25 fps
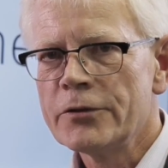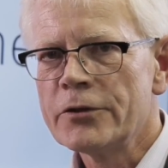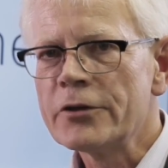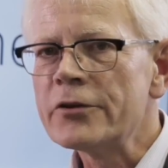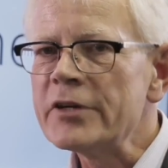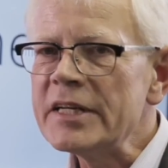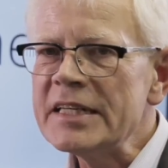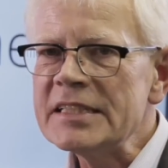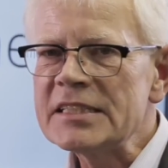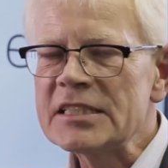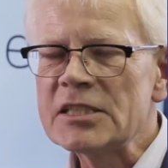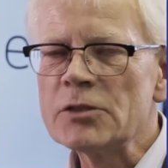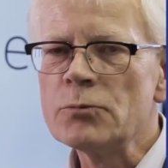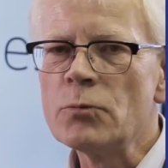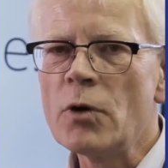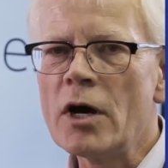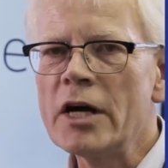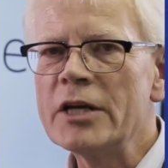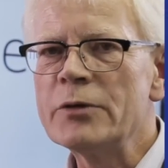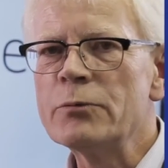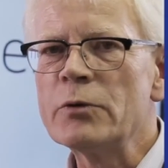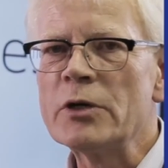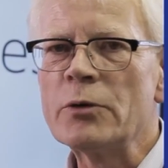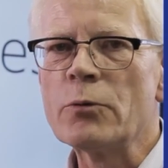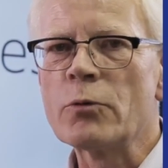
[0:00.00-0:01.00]
The reason
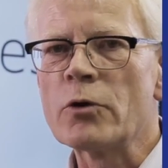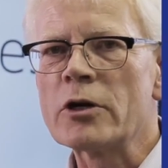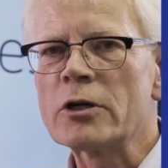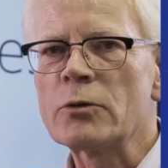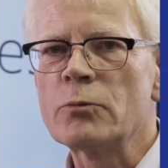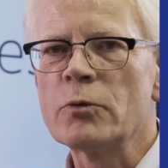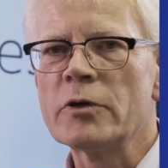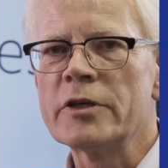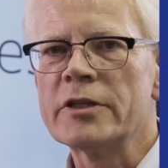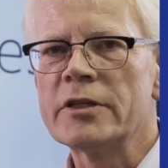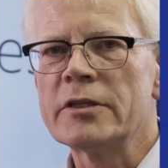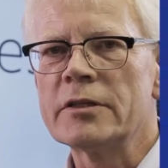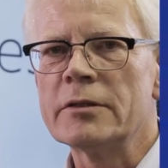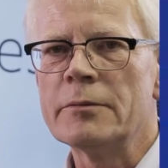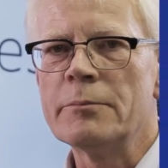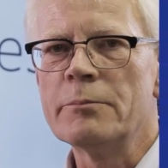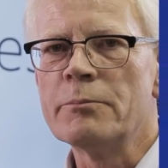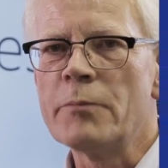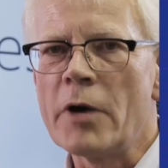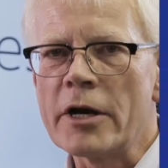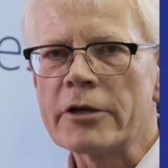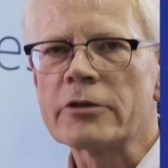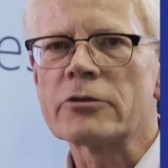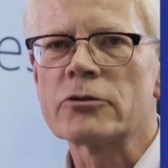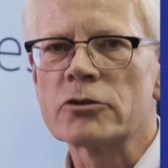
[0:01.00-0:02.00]
why we work with
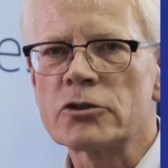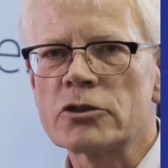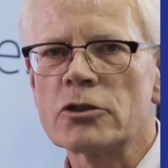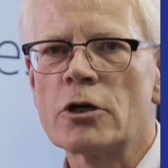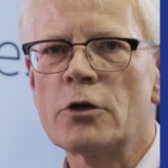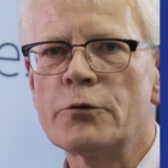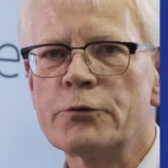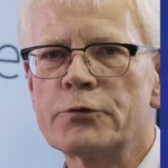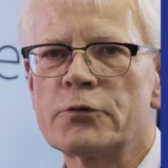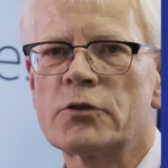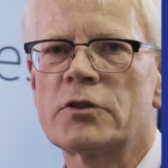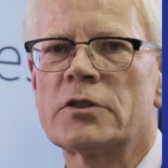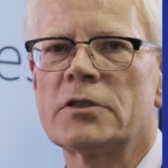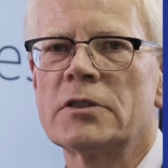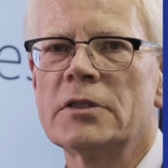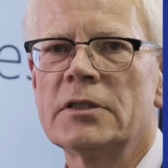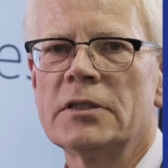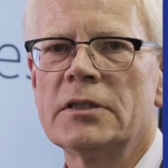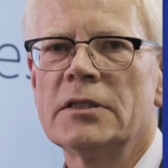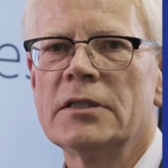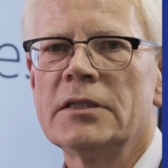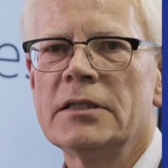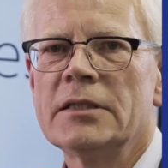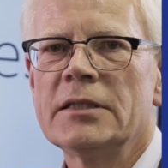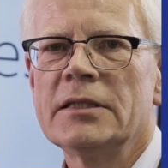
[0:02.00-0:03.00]
Microsoft
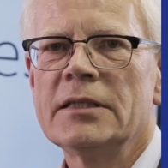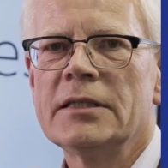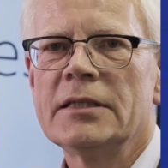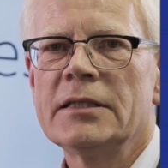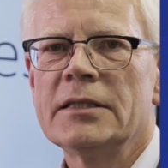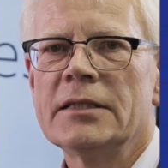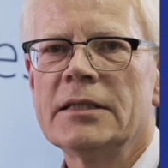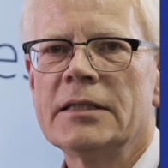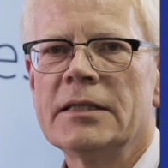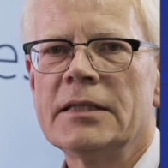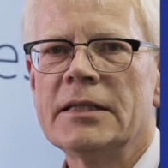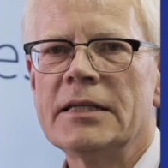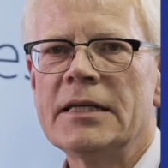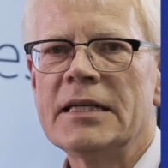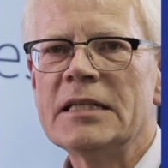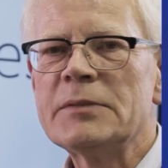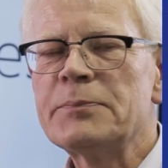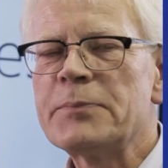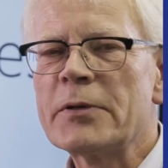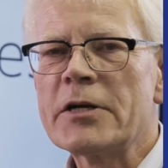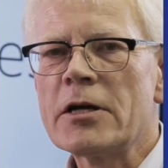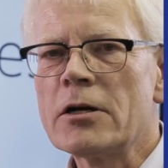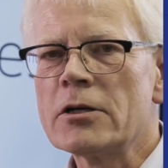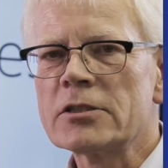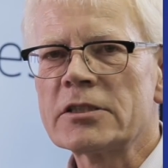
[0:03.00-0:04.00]
is
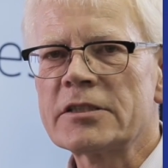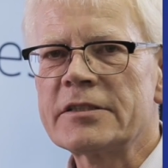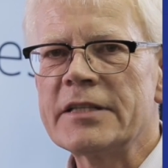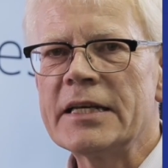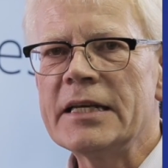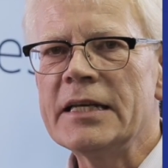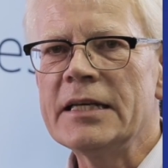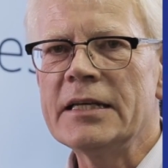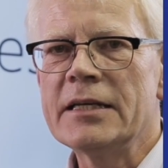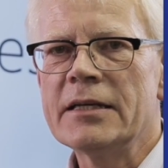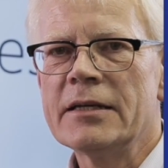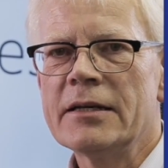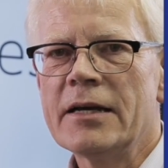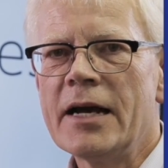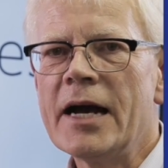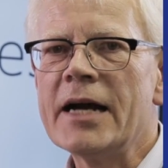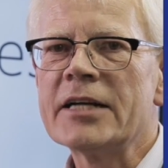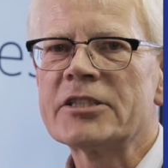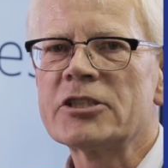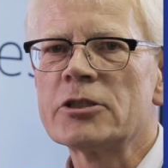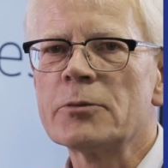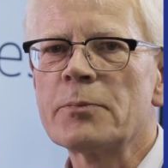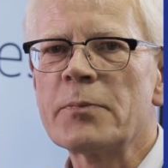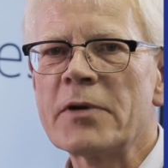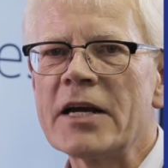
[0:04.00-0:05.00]
because the
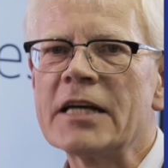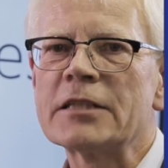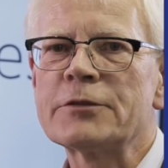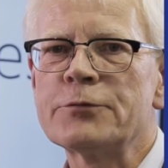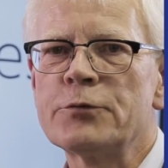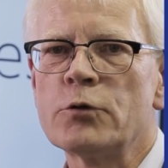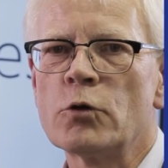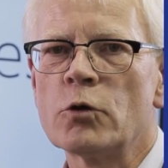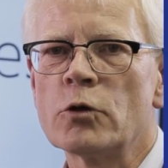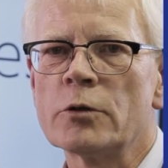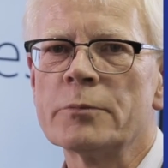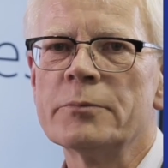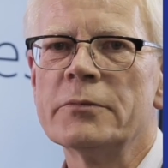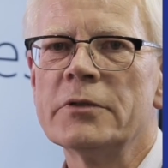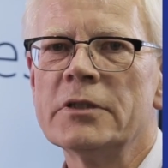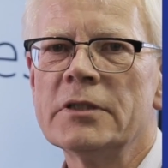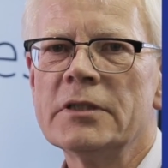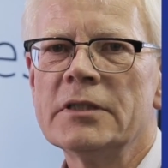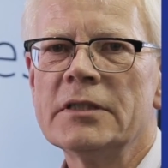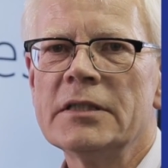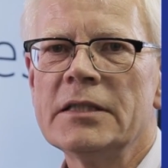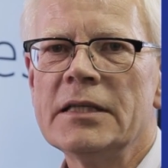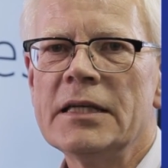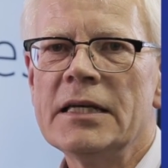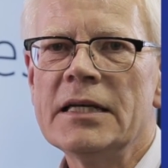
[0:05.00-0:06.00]
Azure platform
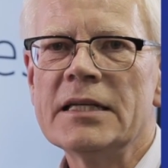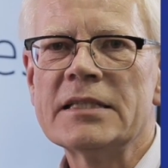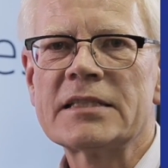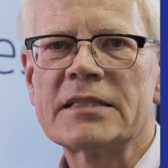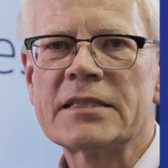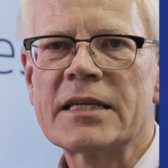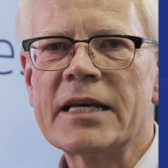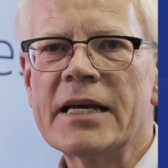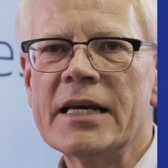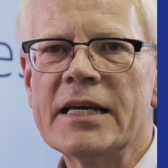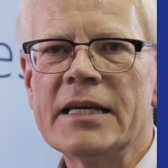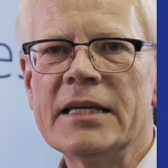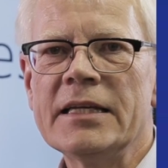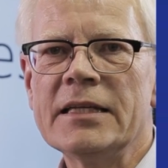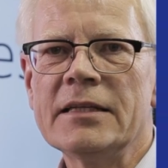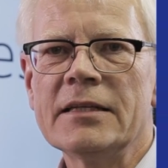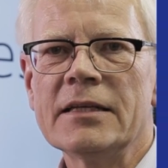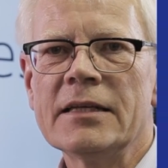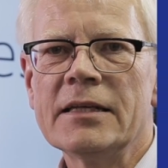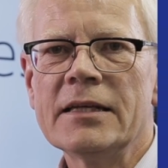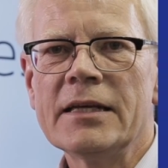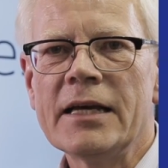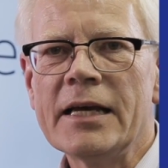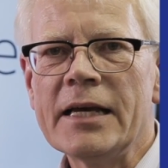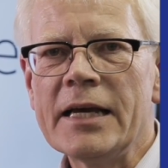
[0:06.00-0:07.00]
is an
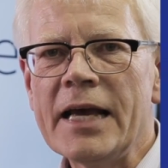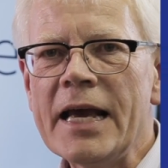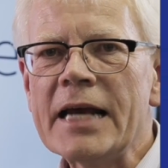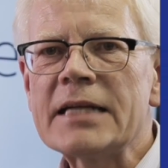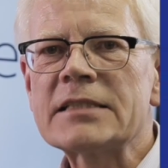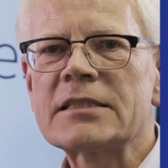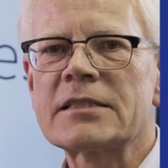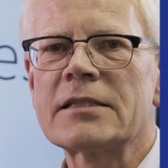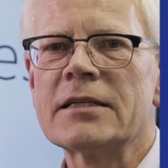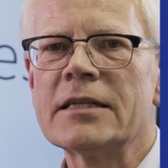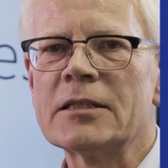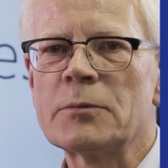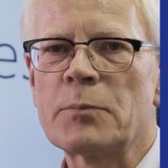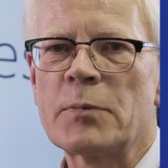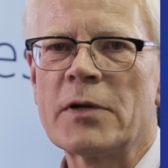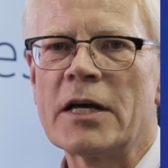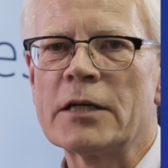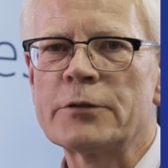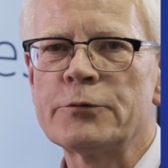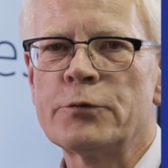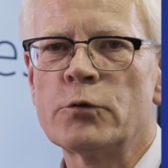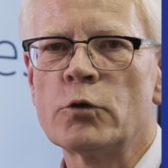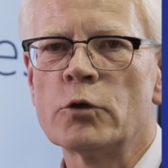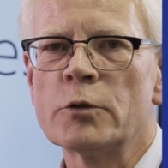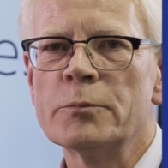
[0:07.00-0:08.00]
excellent
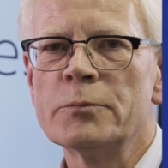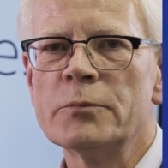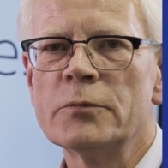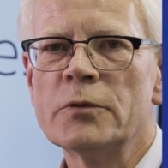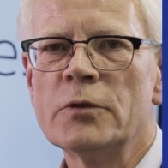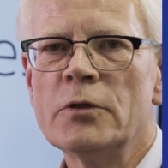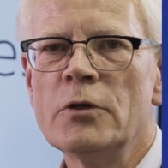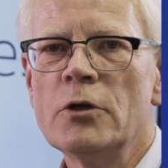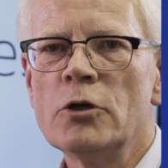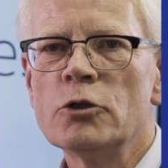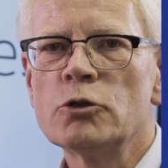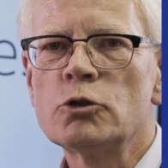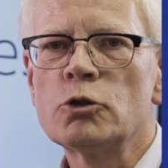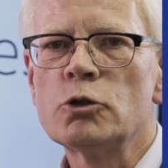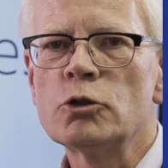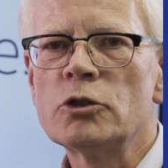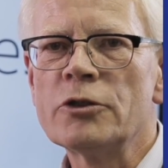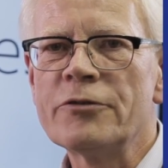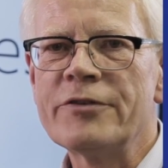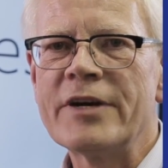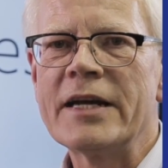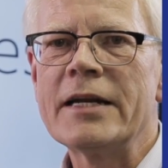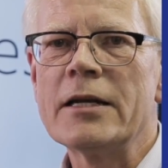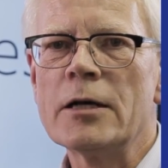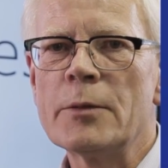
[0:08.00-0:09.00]
platform to
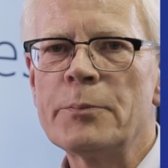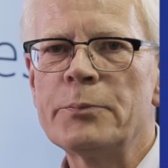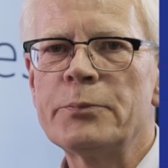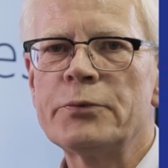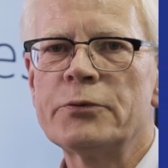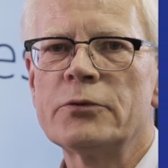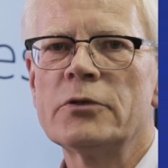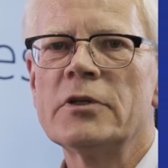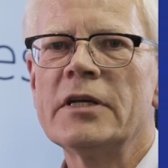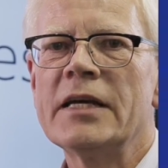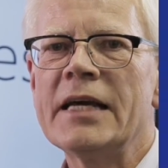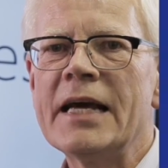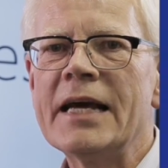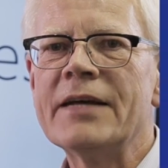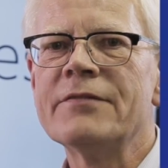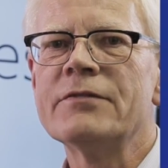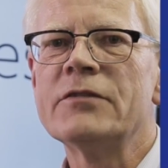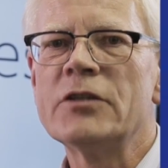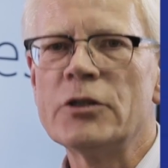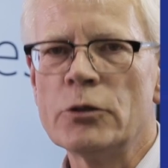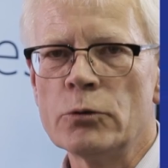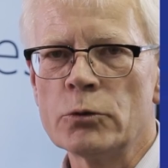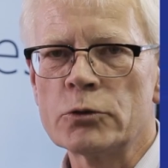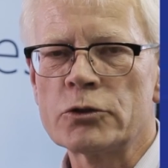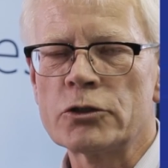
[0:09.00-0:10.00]
develop
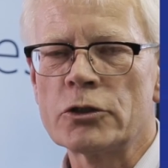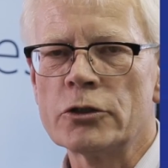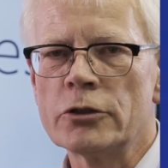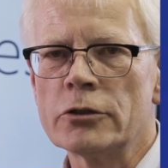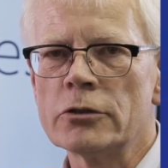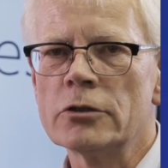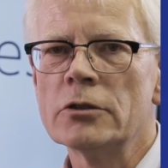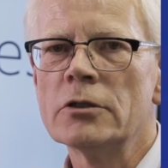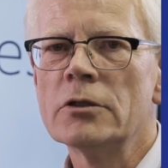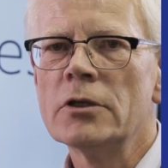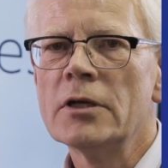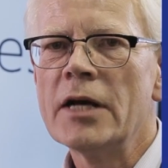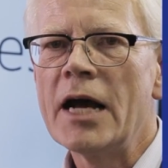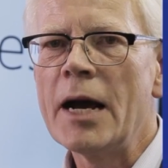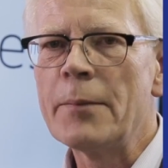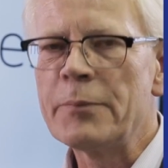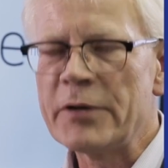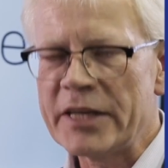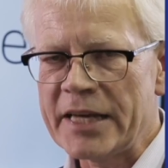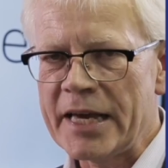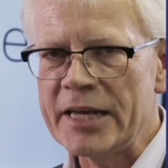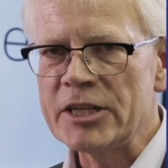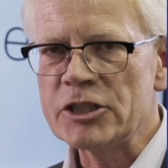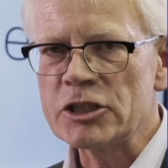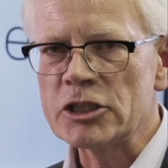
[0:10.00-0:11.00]
end-user
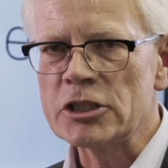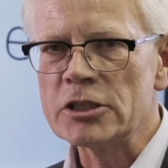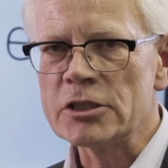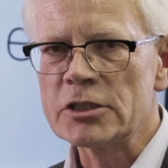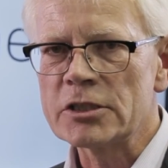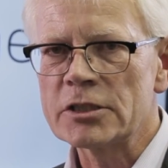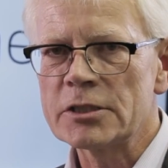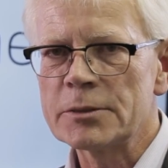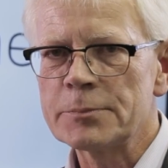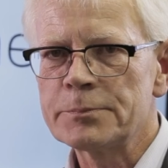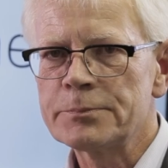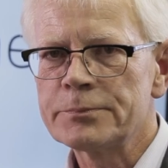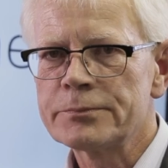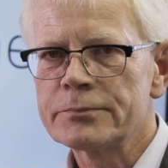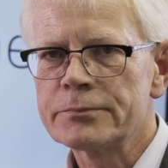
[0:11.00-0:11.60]
applications.